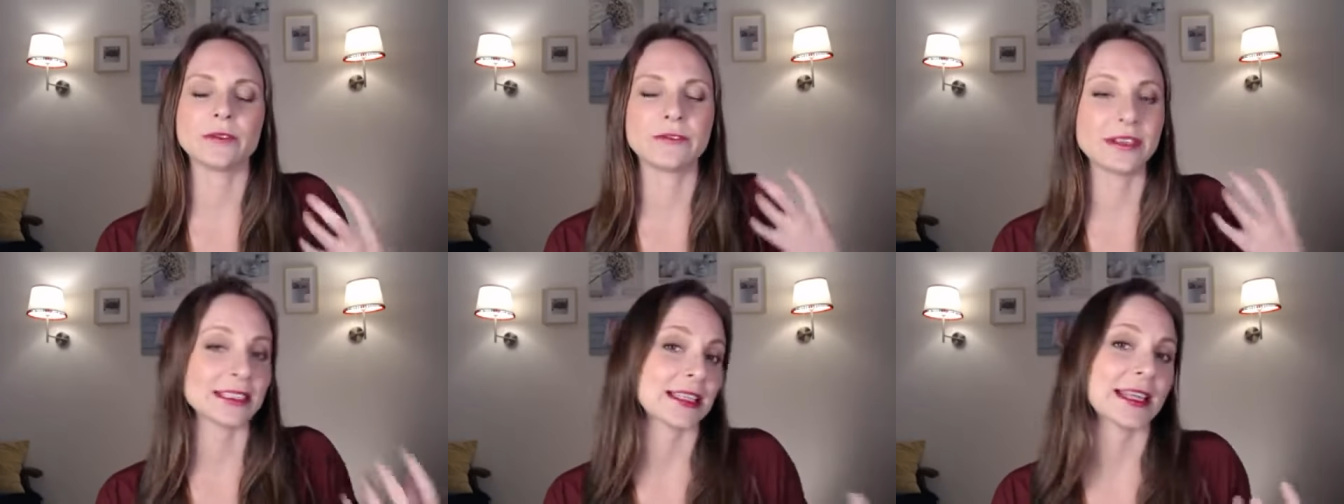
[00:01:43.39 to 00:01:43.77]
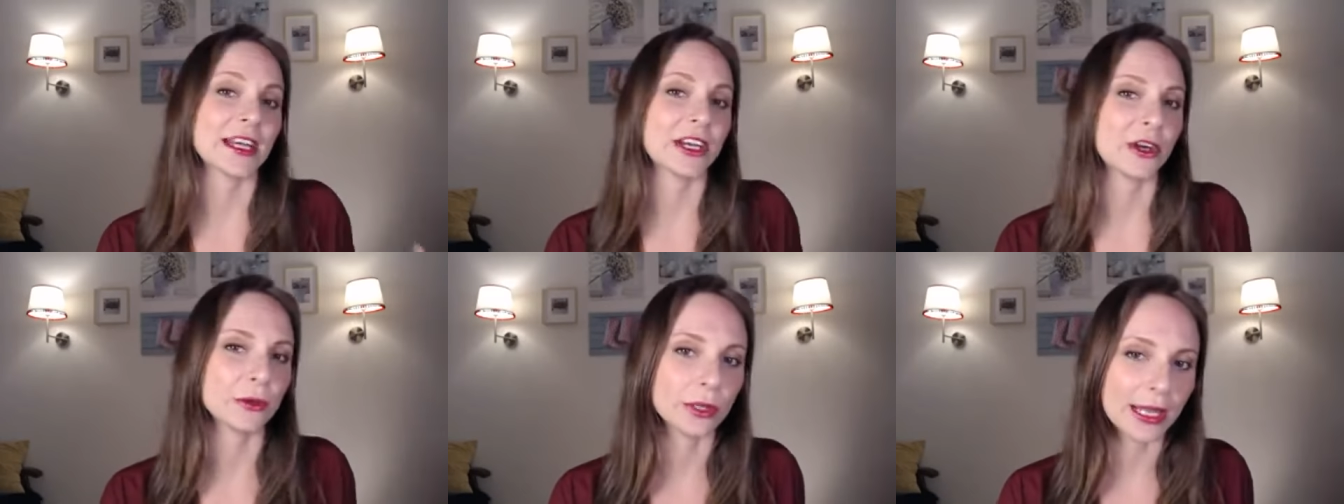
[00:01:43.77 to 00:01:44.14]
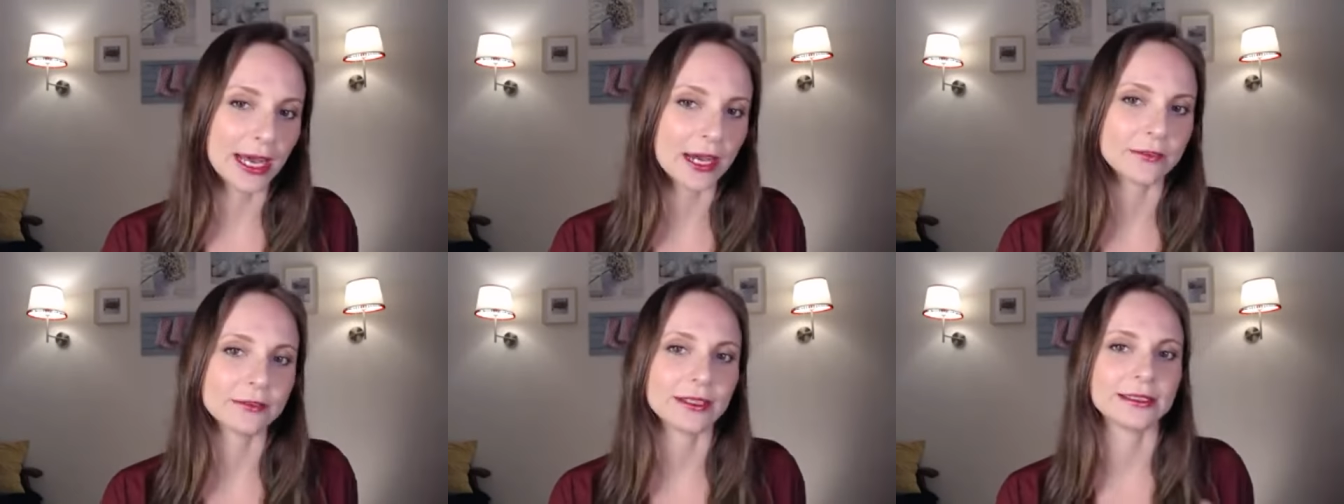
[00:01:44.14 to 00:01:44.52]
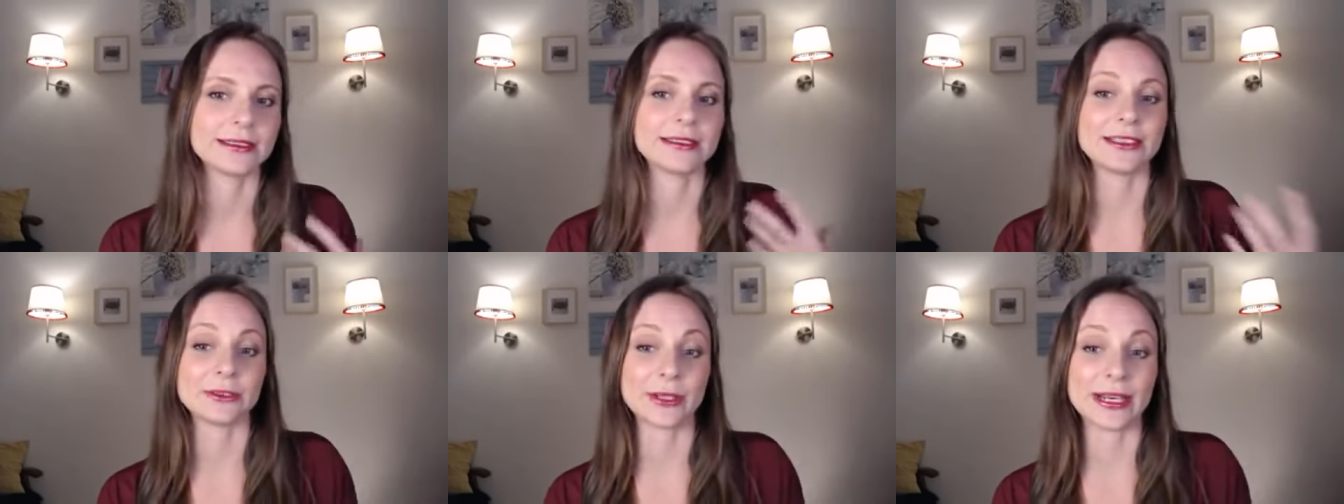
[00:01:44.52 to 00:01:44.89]
things that they don't love
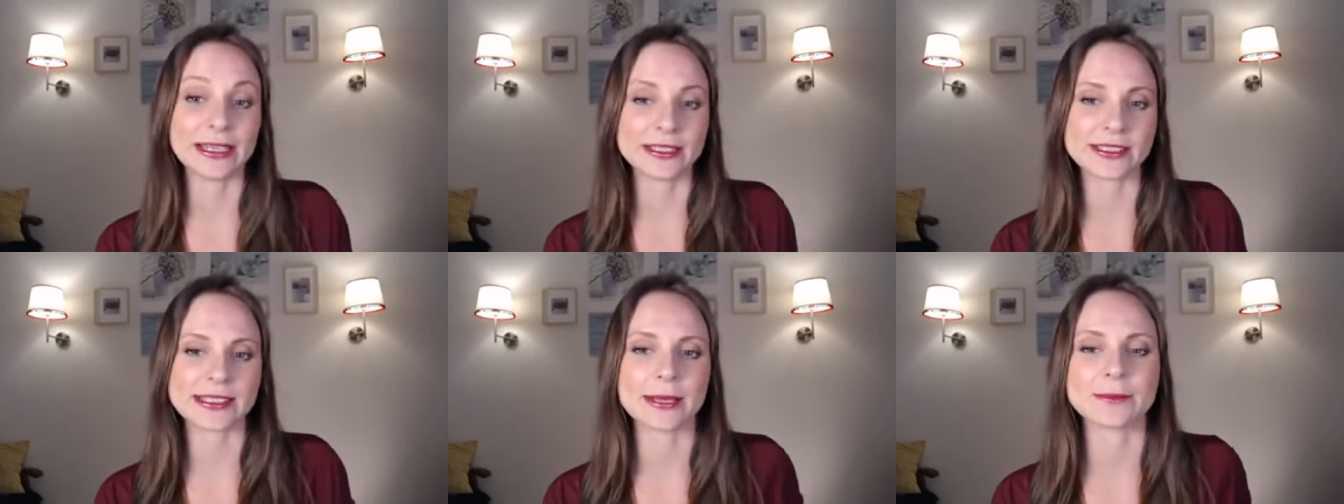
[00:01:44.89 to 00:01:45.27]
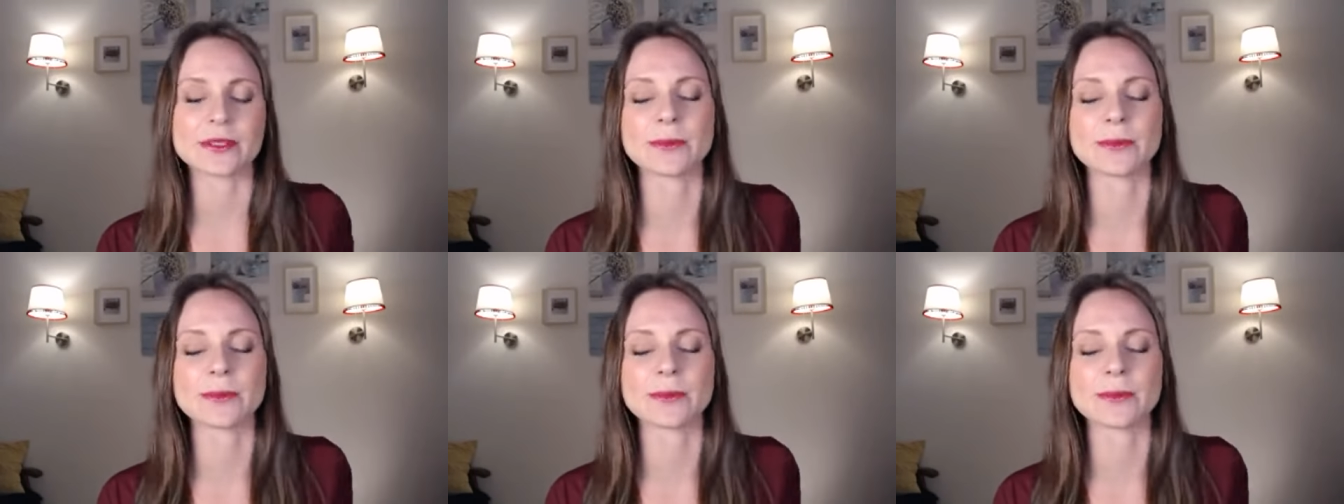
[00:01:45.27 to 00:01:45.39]
that drains them.